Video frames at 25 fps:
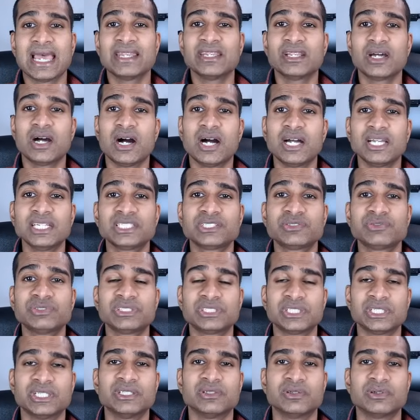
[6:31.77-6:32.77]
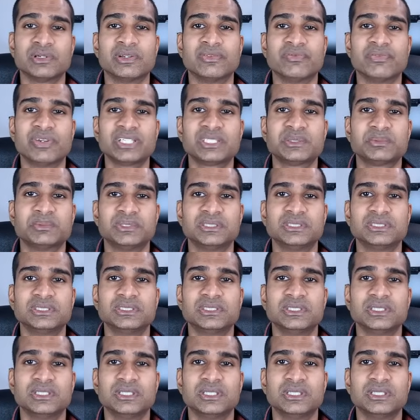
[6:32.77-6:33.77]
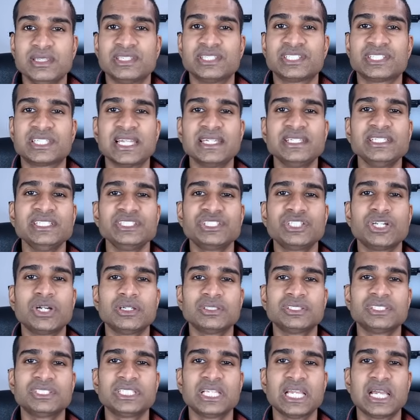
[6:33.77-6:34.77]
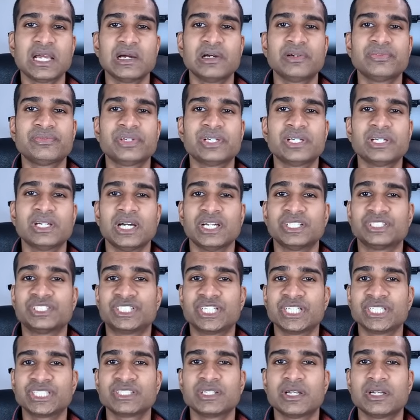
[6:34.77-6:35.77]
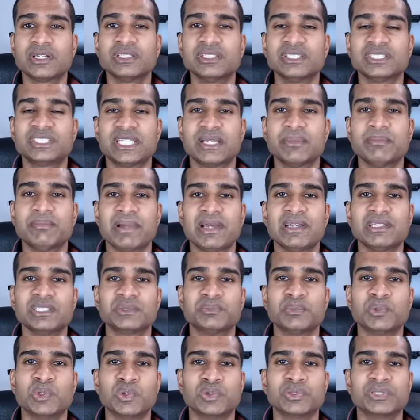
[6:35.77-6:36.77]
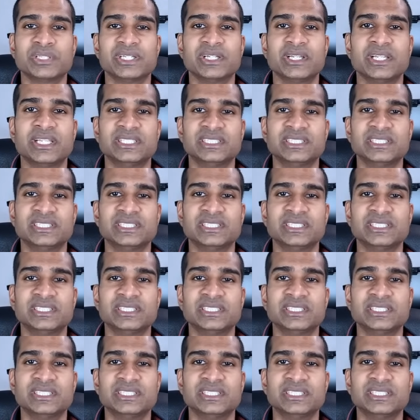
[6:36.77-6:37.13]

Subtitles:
and highest return on investment. The standing charges, however, are just under £10 more than